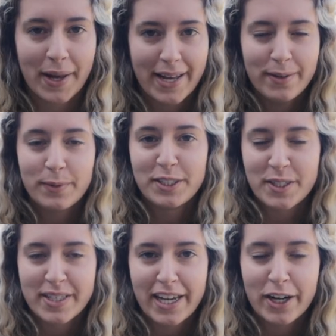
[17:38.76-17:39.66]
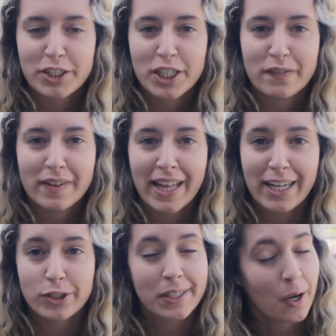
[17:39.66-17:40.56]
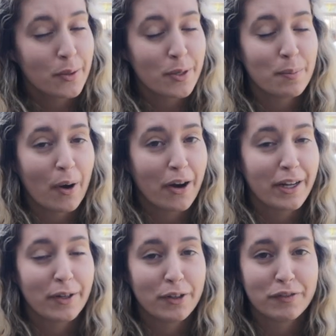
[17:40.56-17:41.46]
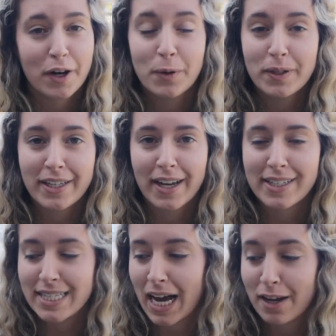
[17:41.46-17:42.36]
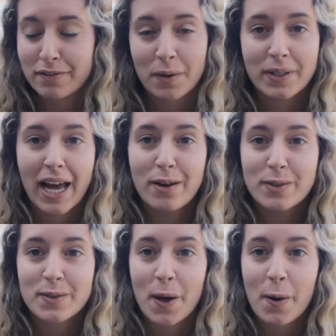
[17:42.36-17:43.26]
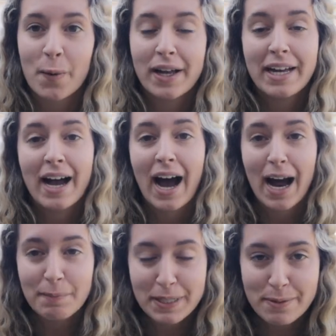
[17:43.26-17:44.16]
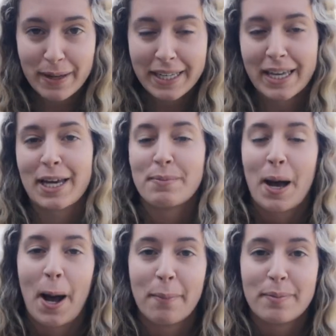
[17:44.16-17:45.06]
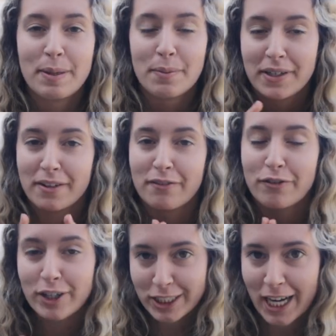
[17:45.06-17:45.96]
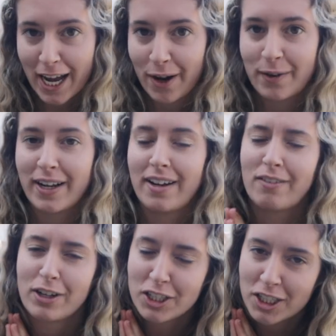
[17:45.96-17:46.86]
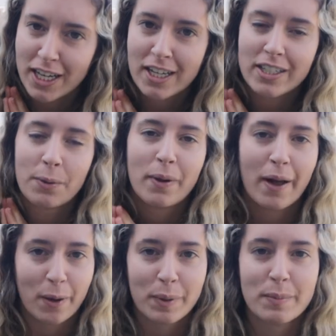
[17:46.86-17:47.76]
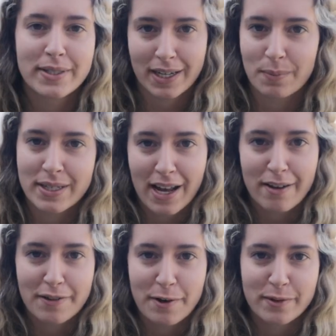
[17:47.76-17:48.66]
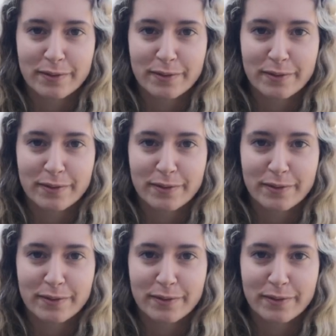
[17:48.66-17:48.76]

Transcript: Okay, we just ate our Chick-fil-A. Trent also bought a new phone. He has an iPhone now, so I'm gonna make him help me bring the fridge out, and in exchange, I will help him set up his iPhone.